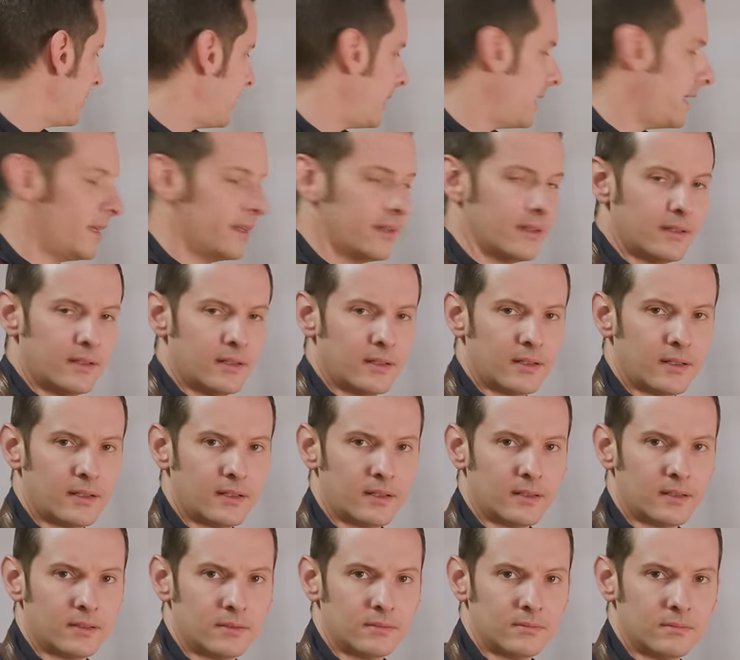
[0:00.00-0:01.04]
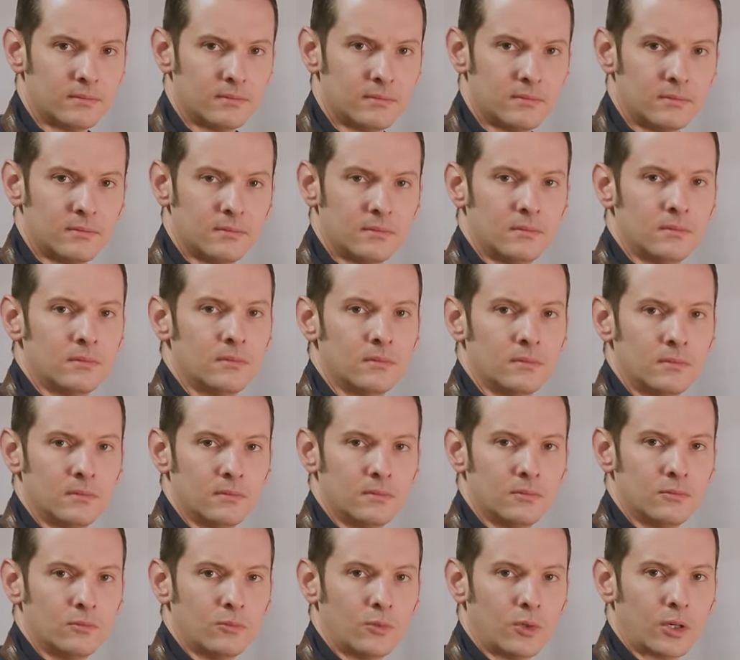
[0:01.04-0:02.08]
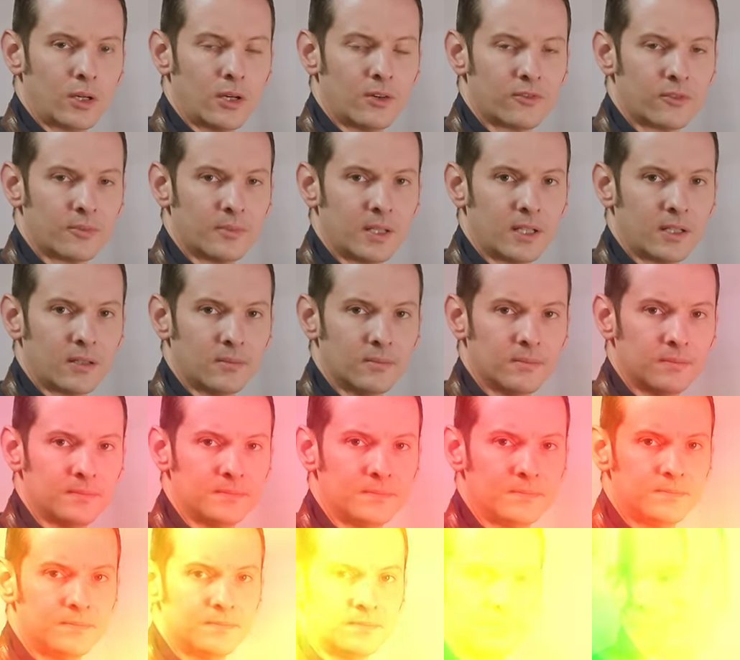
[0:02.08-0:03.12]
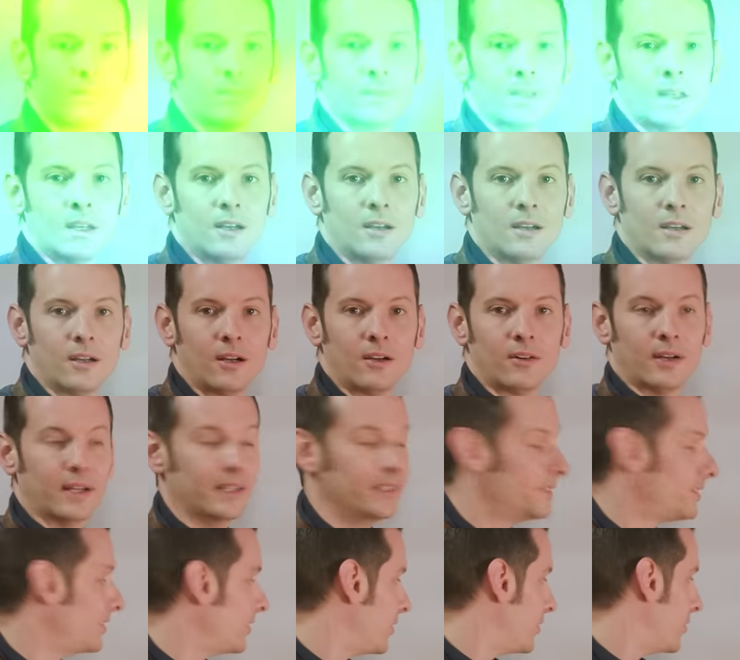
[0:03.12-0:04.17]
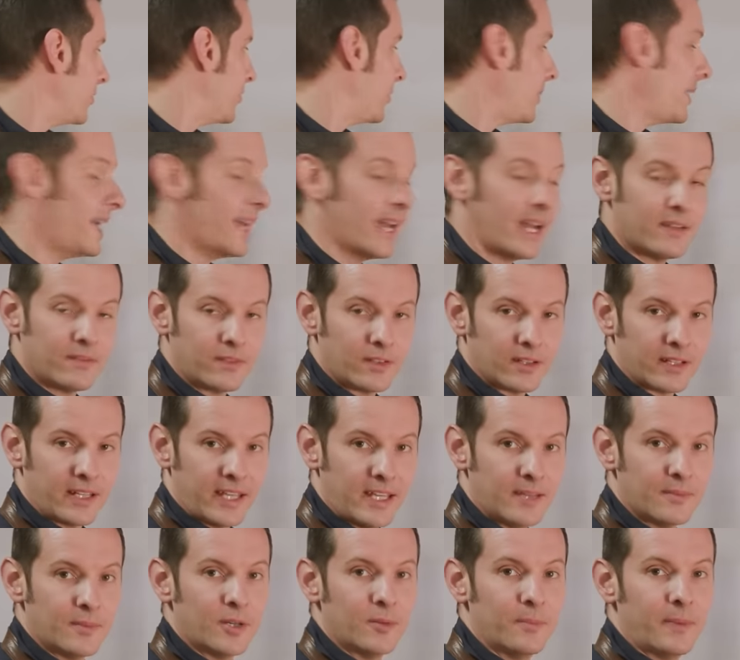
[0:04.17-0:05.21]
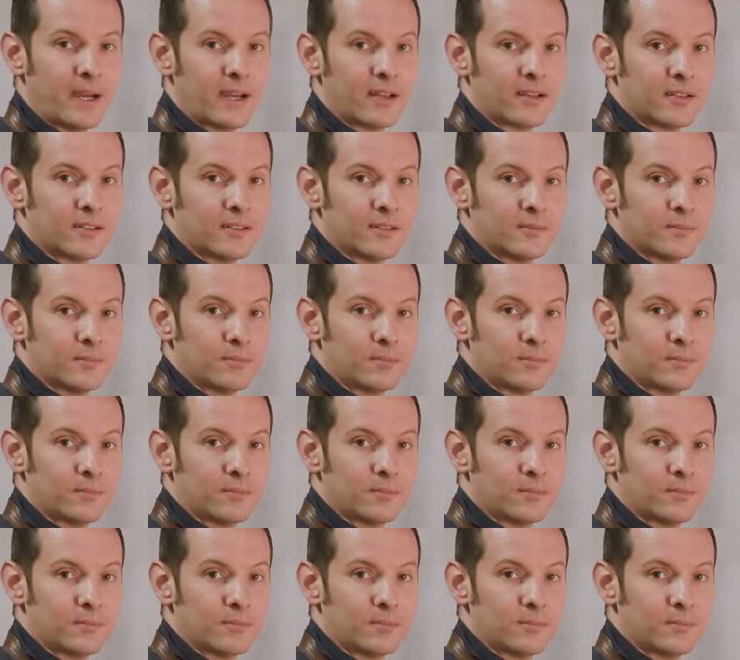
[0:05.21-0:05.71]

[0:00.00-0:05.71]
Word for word: and uh, we'll go from there. All right. So we have our camo pattern